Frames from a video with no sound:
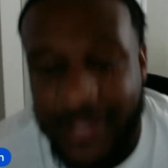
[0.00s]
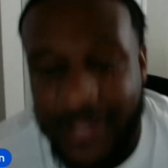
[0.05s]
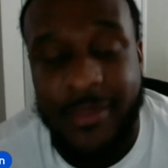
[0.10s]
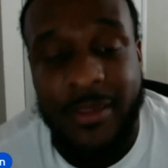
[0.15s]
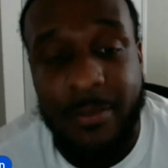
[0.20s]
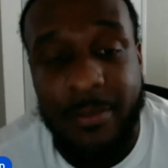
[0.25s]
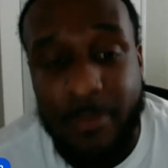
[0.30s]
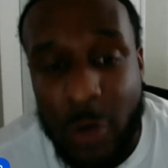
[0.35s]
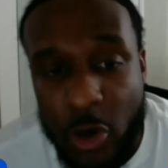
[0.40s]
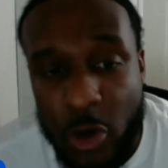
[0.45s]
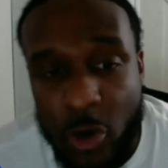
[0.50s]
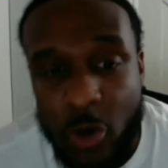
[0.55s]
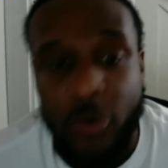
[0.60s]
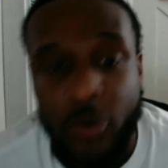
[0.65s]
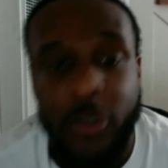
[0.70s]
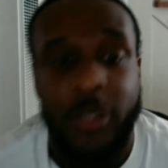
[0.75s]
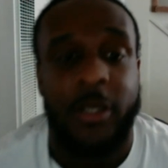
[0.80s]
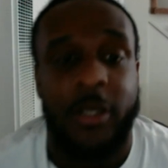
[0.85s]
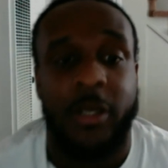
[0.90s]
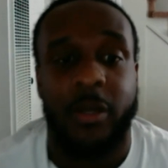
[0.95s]
moon
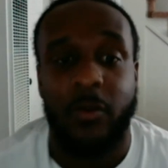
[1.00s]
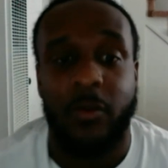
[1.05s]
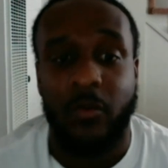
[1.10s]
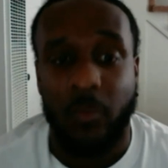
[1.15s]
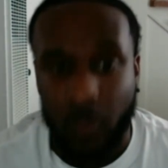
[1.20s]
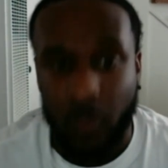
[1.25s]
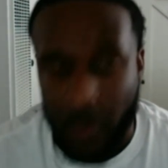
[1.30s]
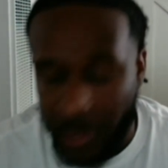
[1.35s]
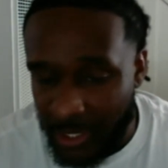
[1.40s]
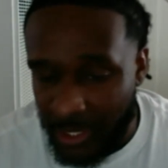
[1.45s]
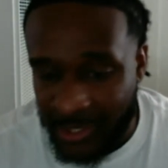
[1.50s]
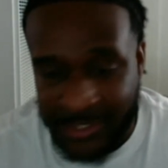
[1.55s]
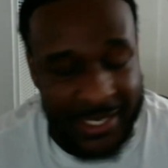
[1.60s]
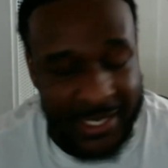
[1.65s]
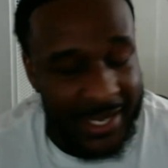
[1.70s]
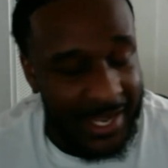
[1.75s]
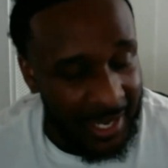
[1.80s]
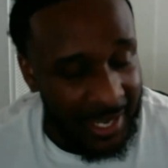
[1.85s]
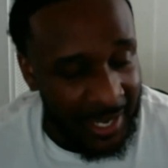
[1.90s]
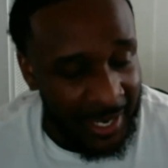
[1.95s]
is
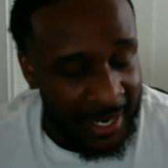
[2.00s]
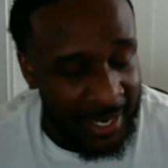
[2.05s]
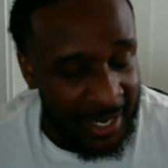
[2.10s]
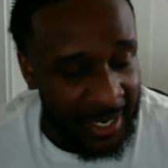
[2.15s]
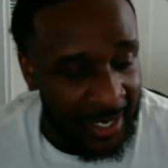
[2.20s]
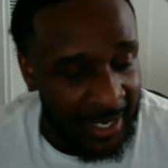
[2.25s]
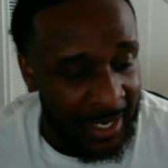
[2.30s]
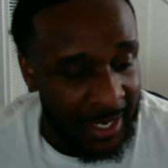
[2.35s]
a